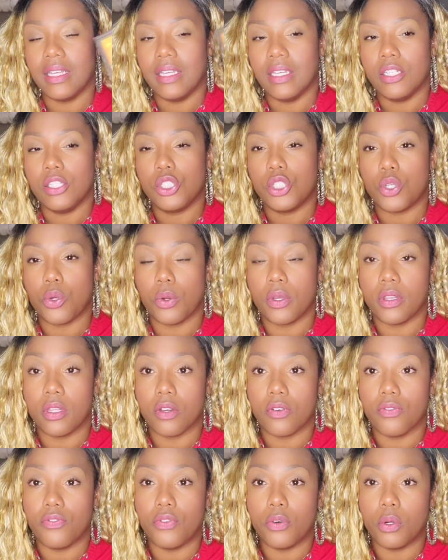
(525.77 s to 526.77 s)
showing
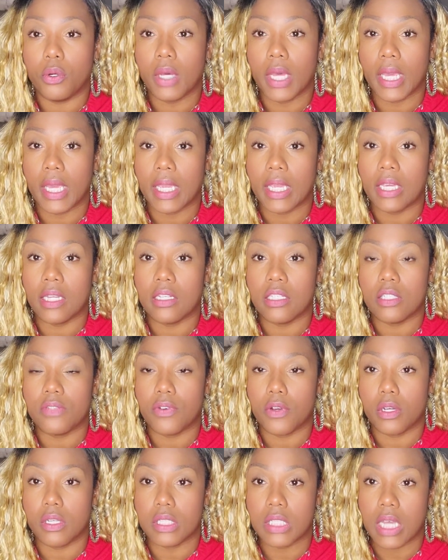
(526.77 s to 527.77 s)
their full hand as
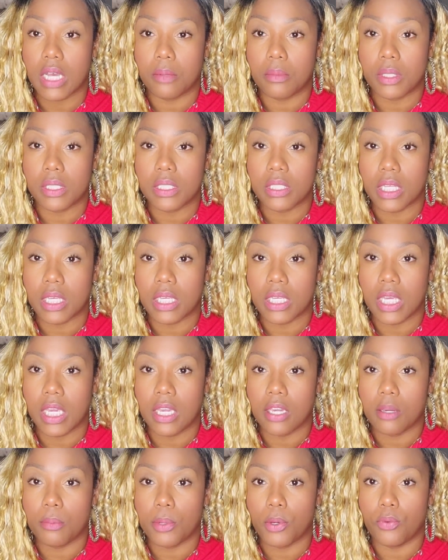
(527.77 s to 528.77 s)
far as how much they
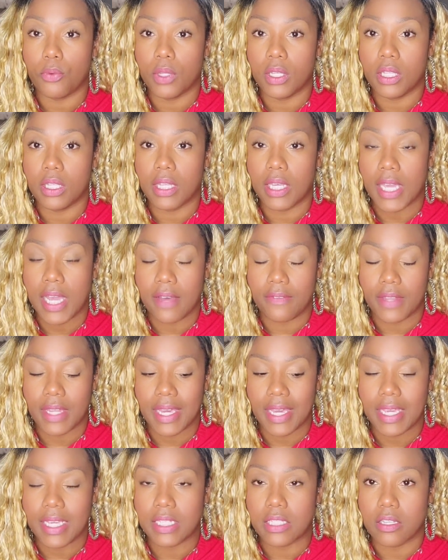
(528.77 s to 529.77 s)
care, but really they have
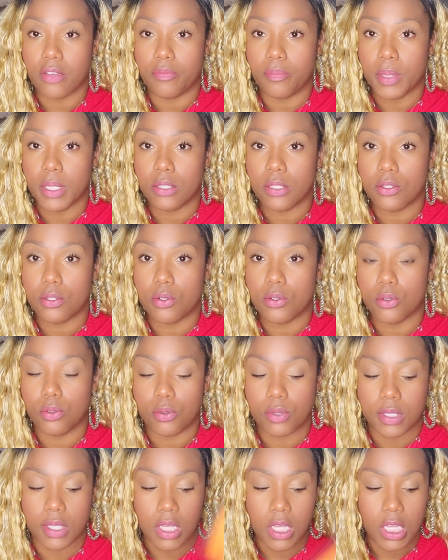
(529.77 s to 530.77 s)
the Ace of
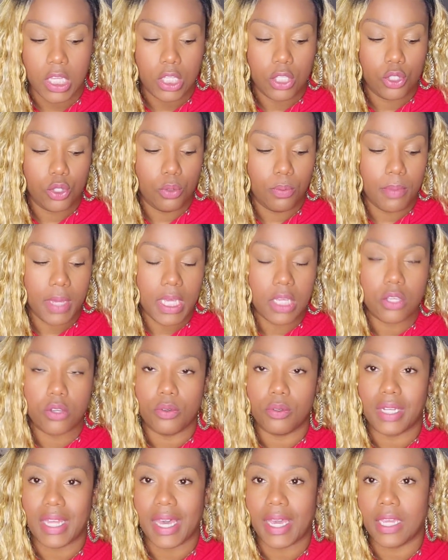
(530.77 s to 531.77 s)
Pentacles to make
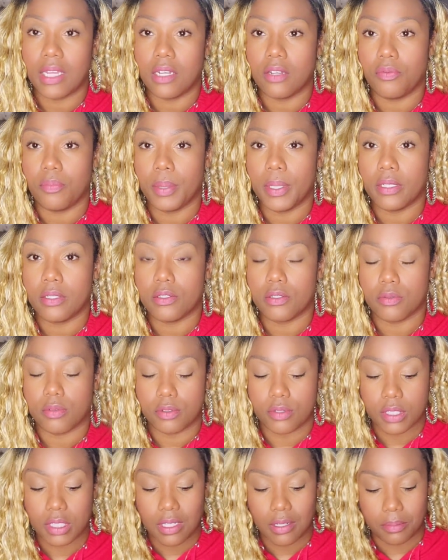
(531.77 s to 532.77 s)
your 9 of
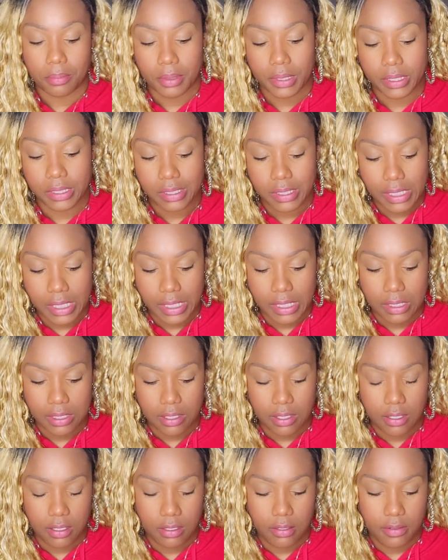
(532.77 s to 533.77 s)
Pentacles complete.